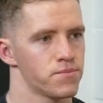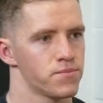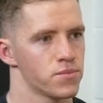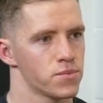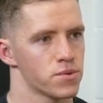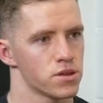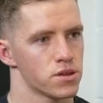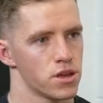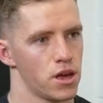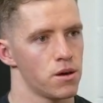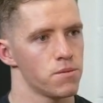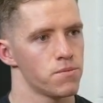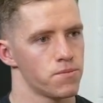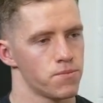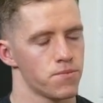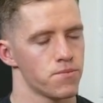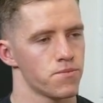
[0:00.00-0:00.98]
Yeah, yeah,
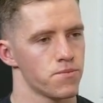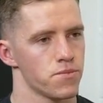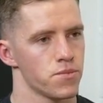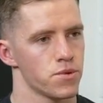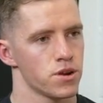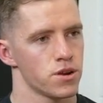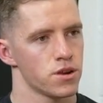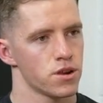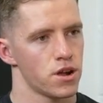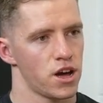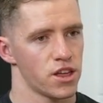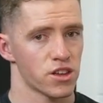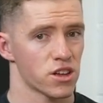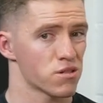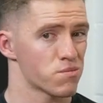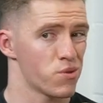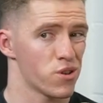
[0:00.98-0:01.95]
okay. I
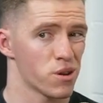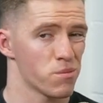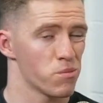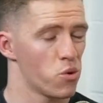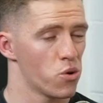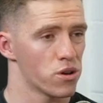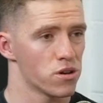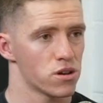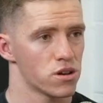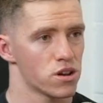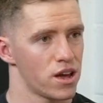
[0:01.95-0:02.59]
think it's pretty important.